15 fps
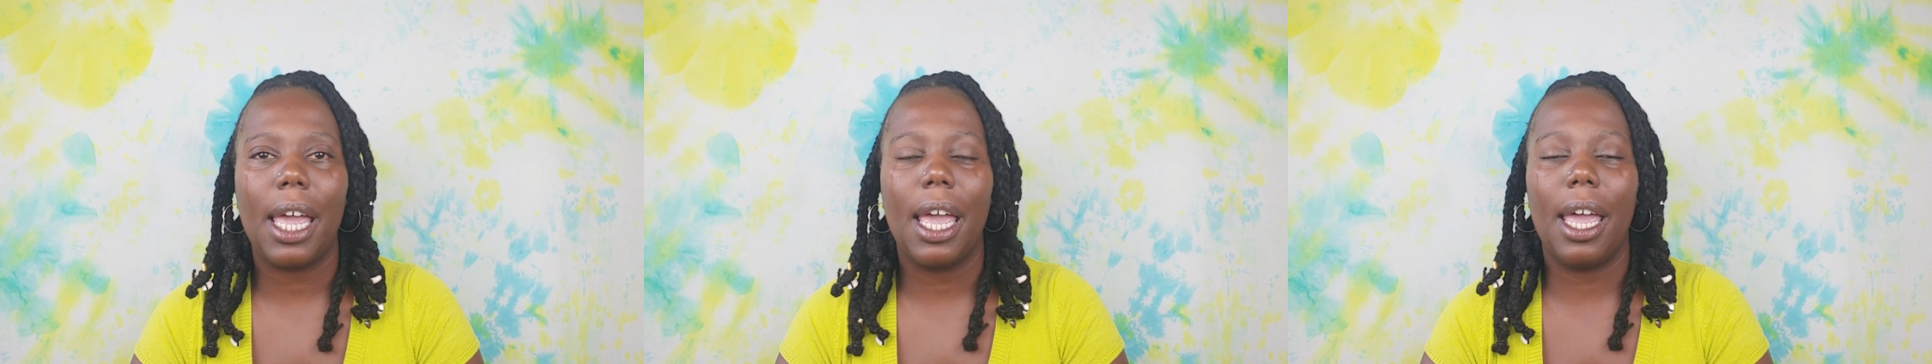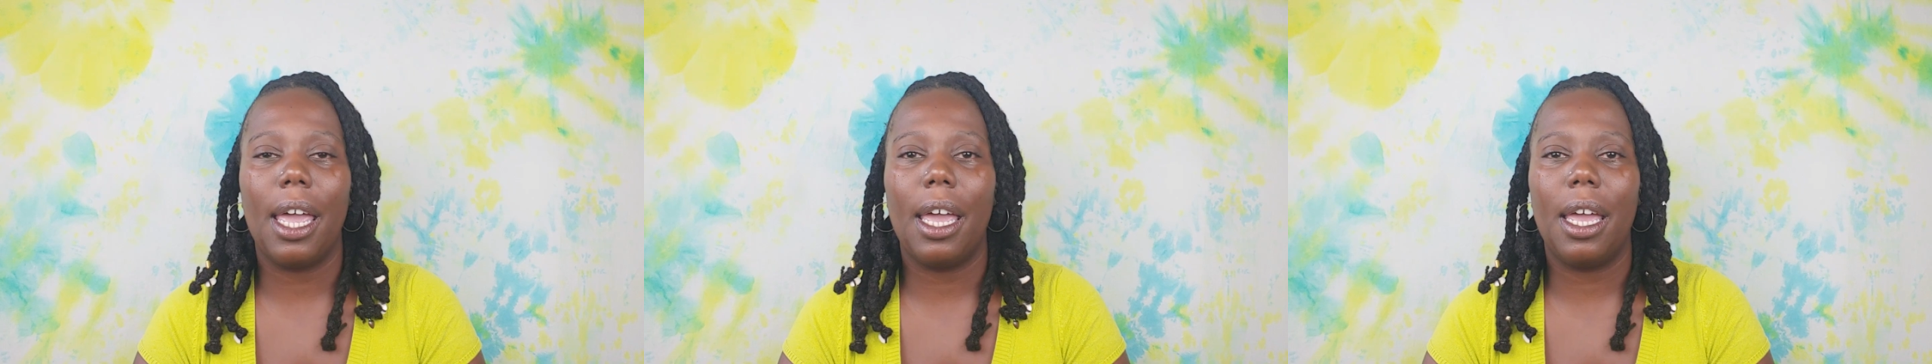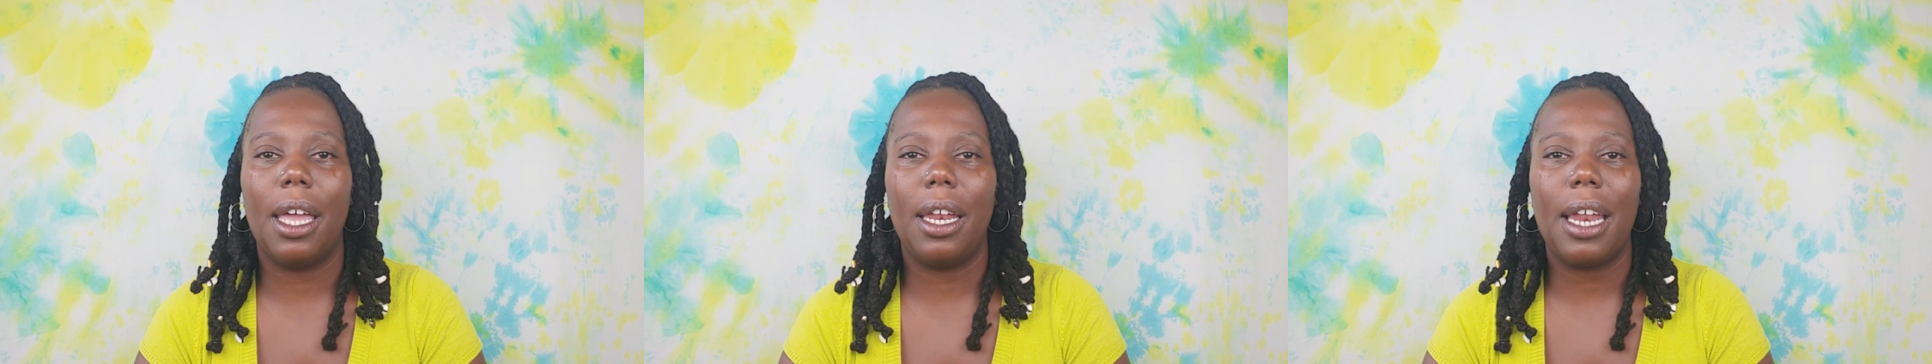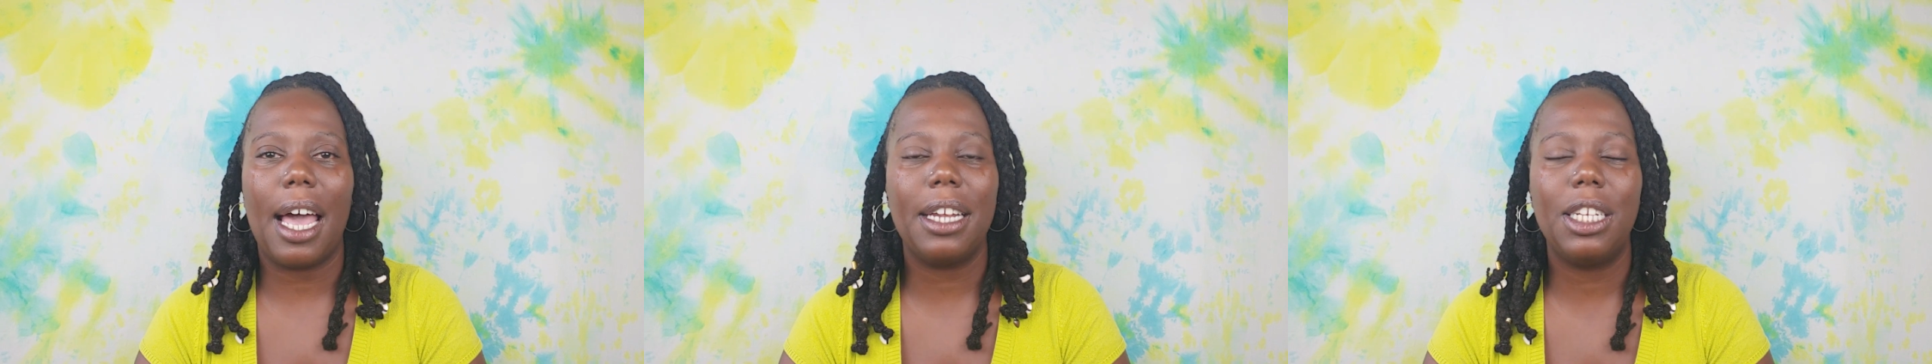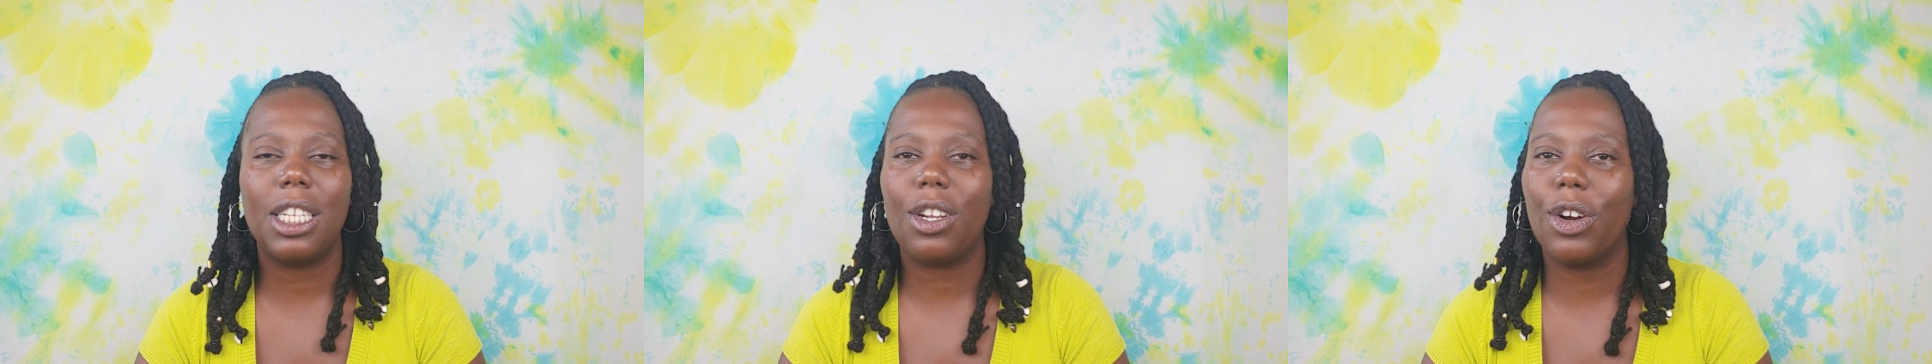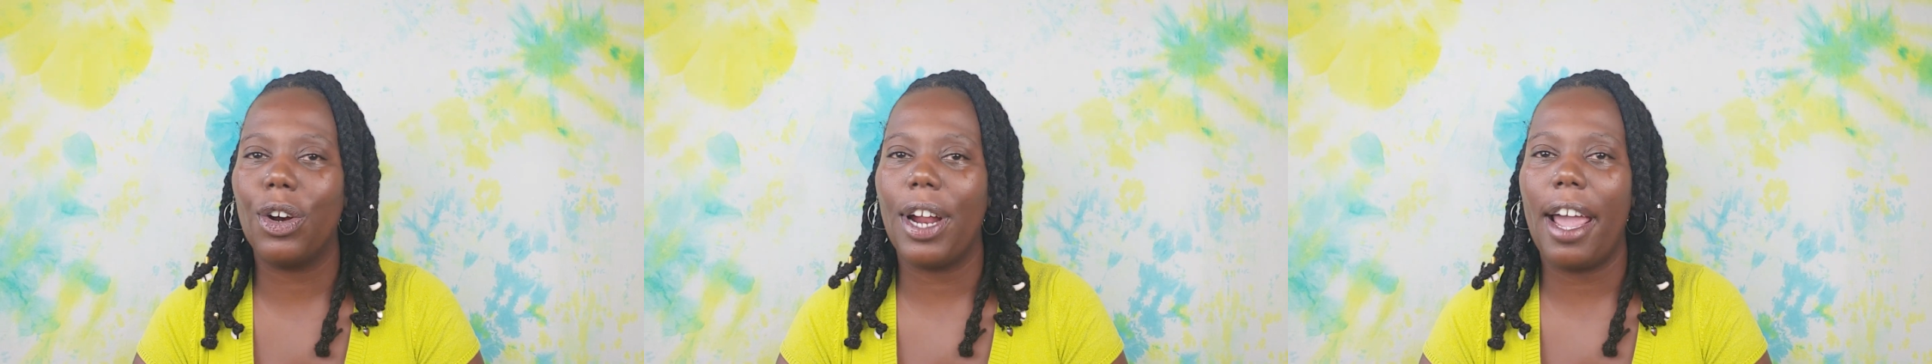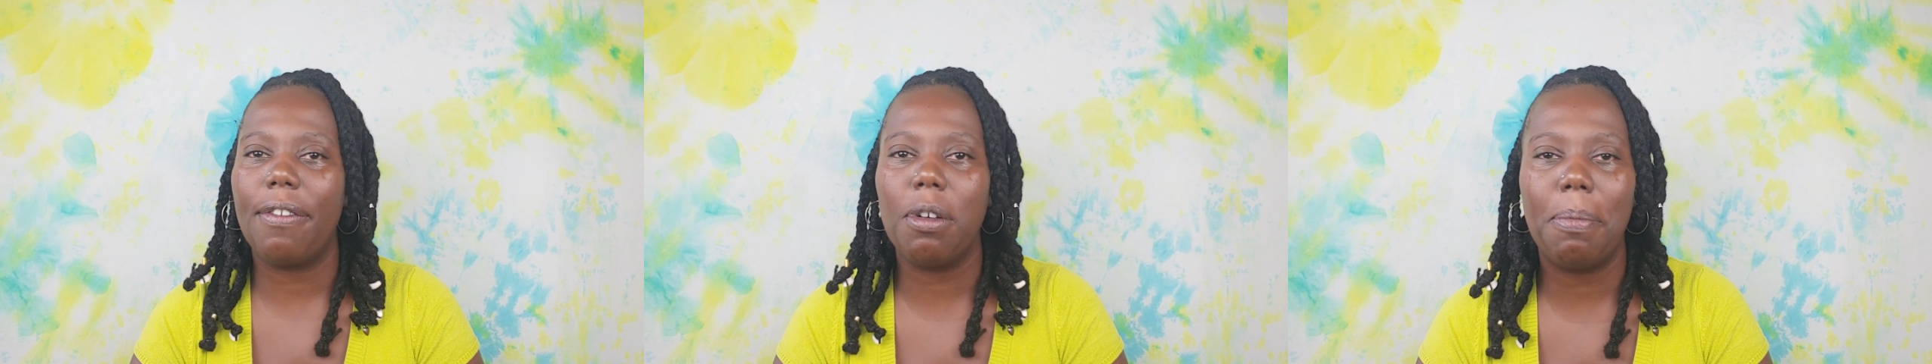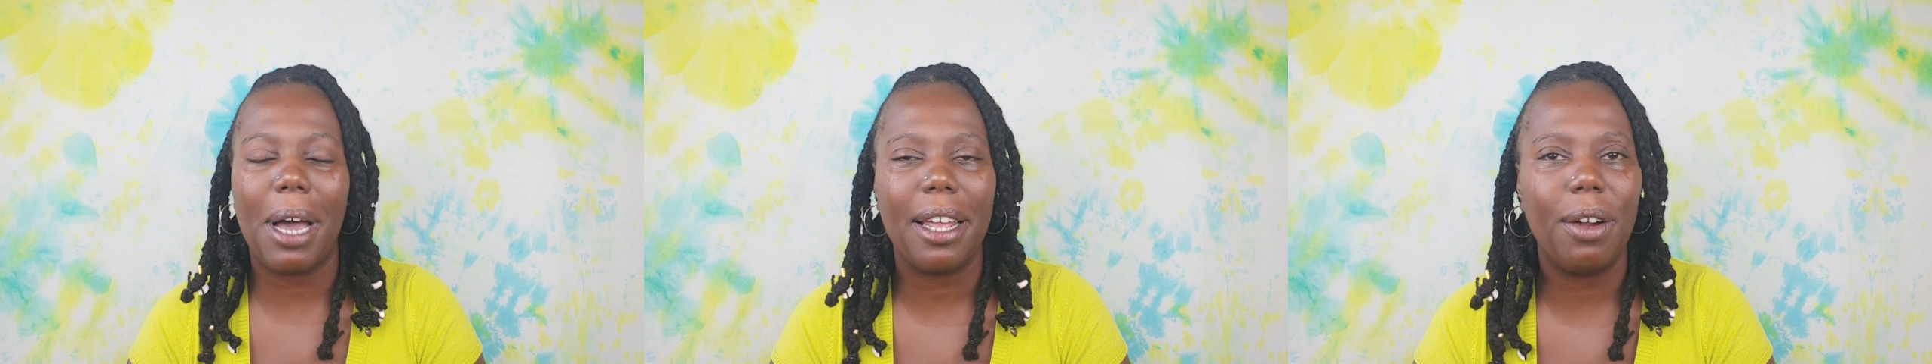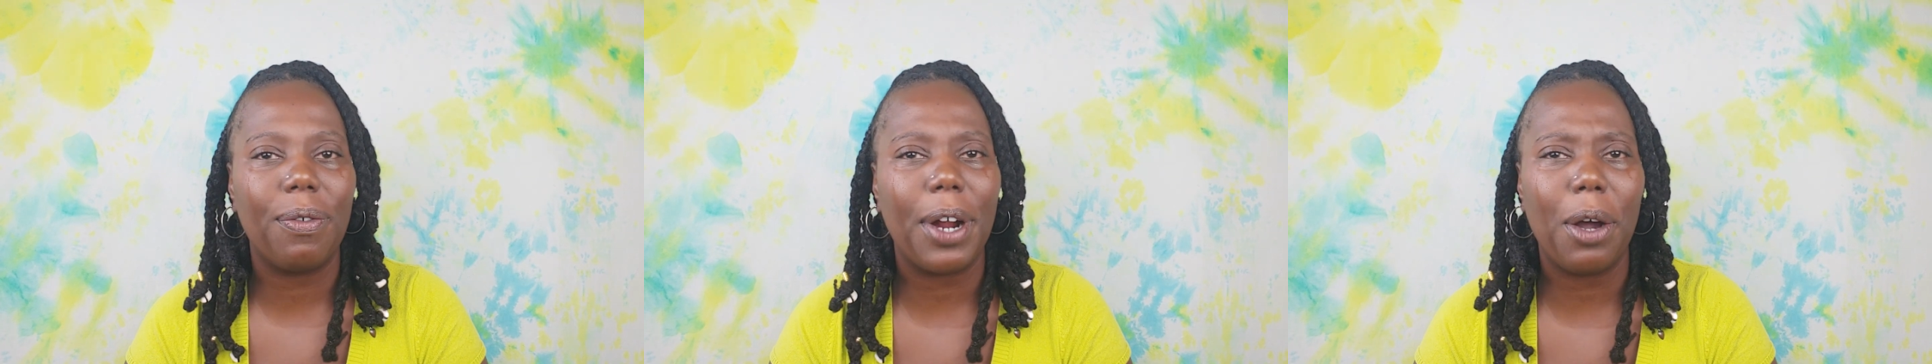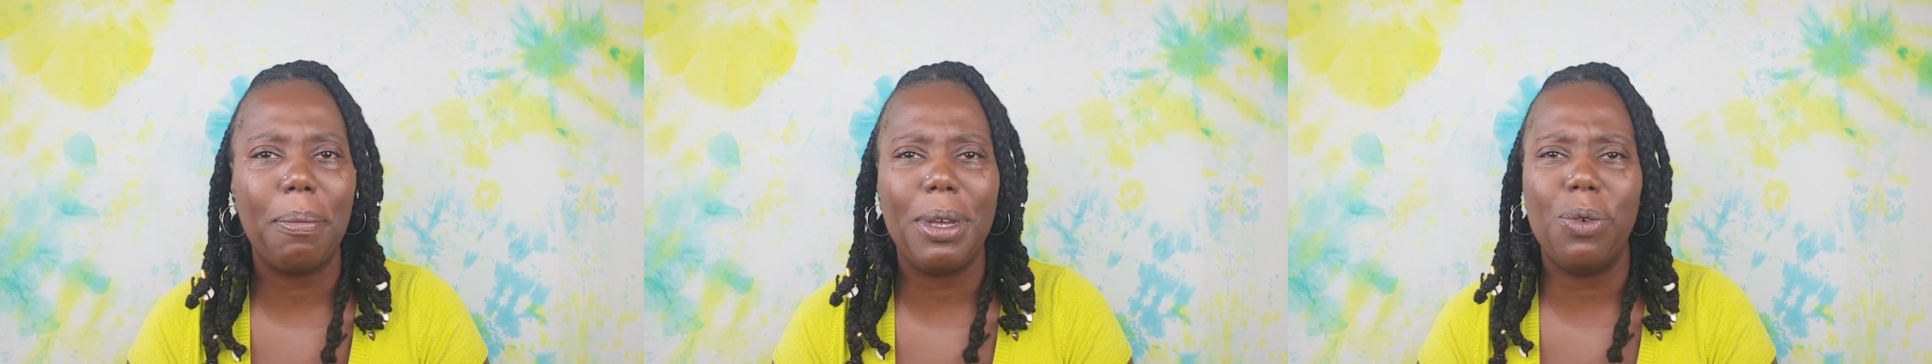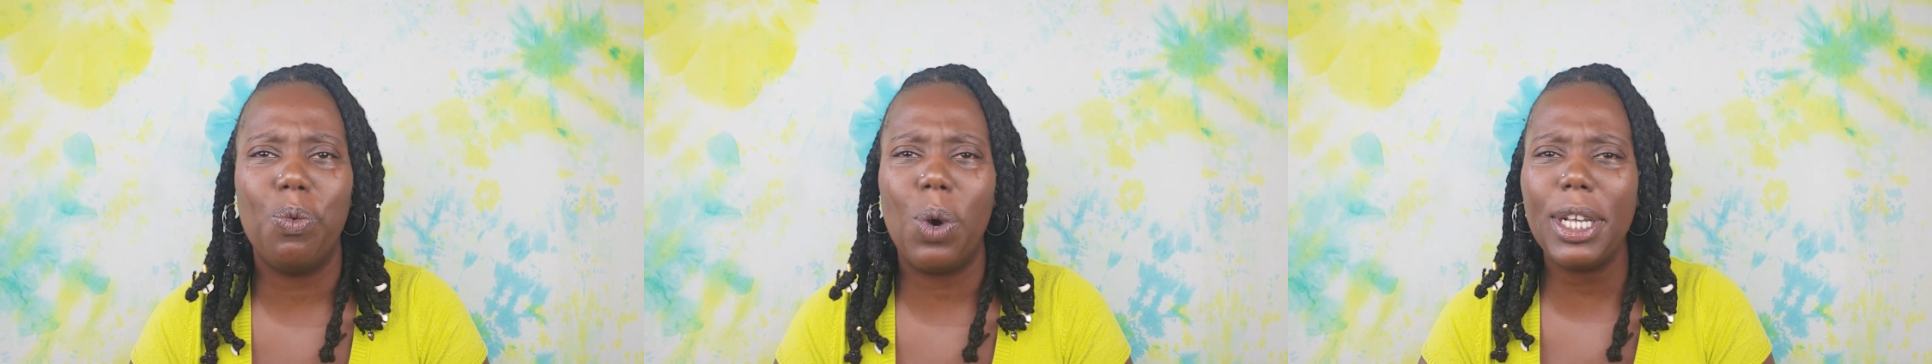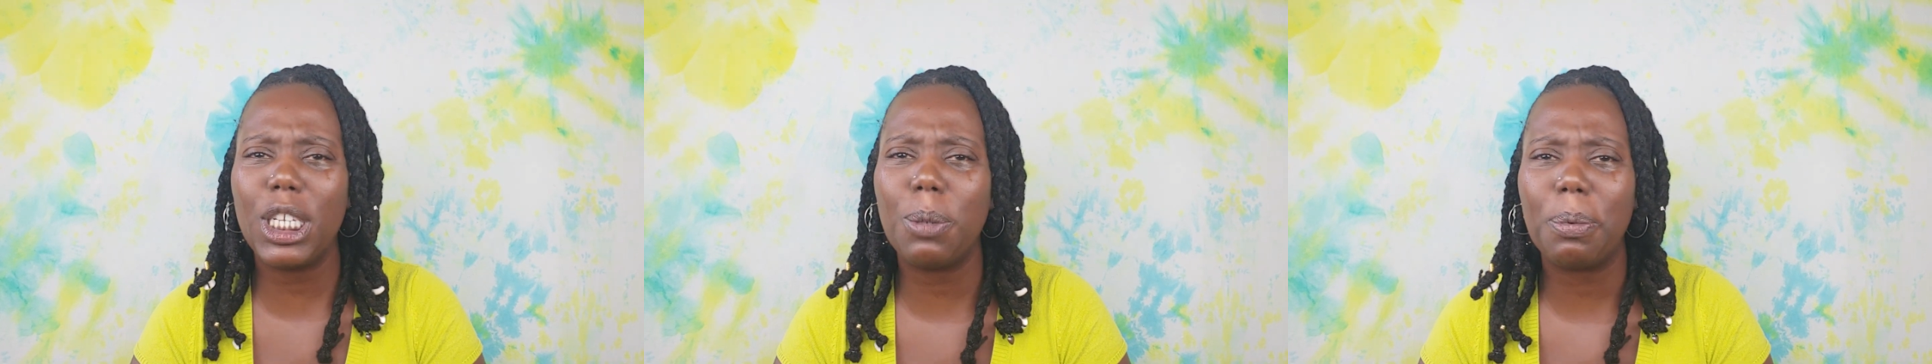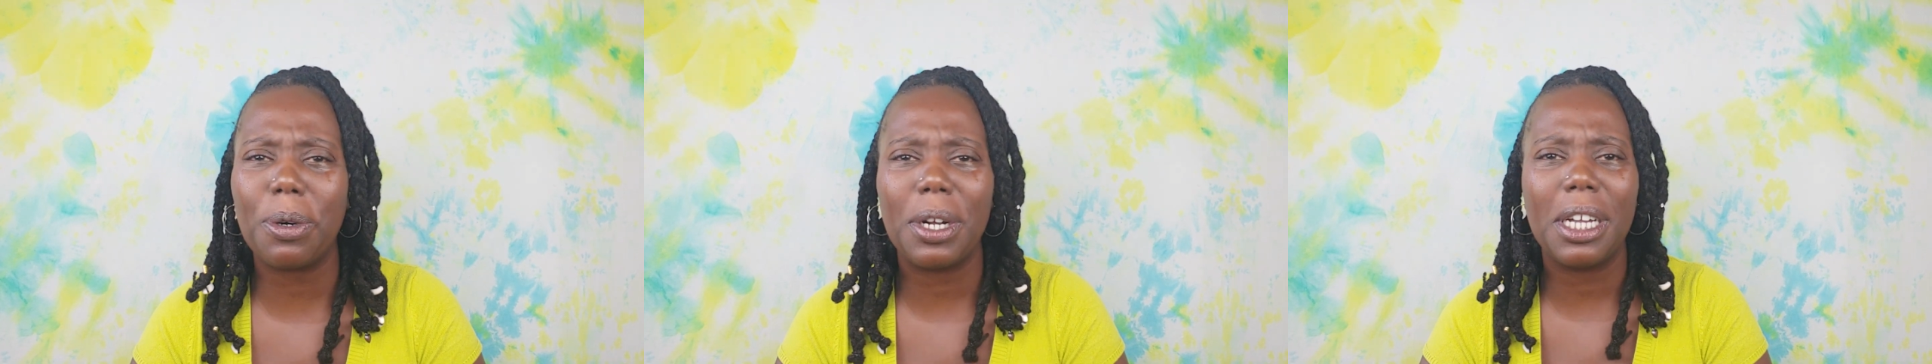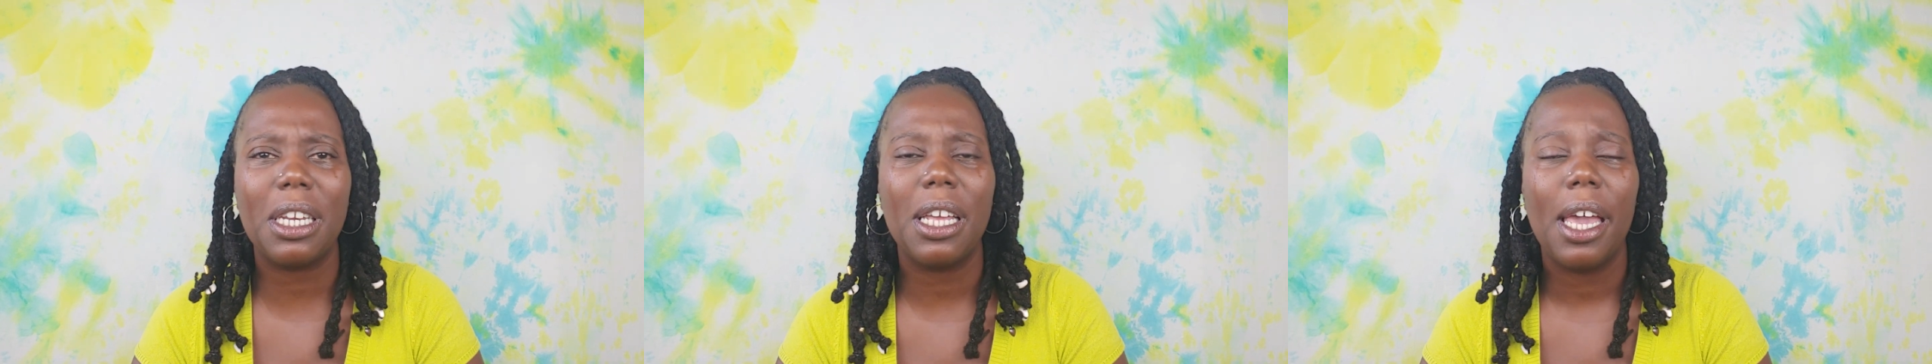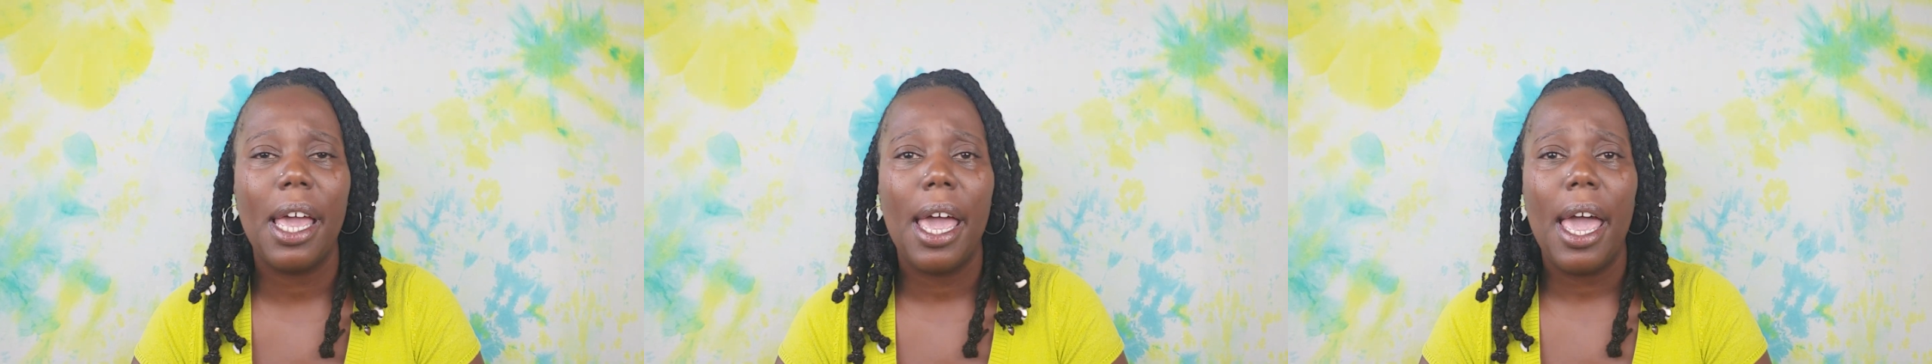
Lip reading: and I just heard everybody around me whispering.